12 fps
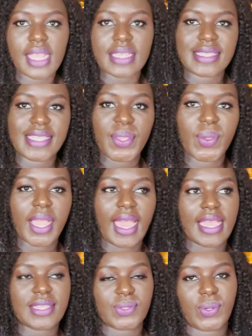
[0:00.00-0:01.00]
See you
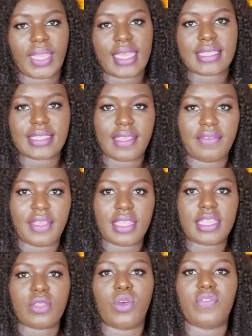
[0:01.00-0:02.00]
guys on the
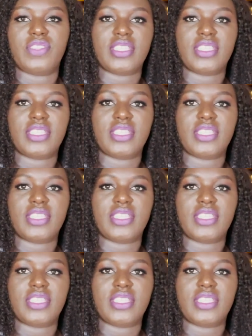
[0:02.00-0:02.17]
7th of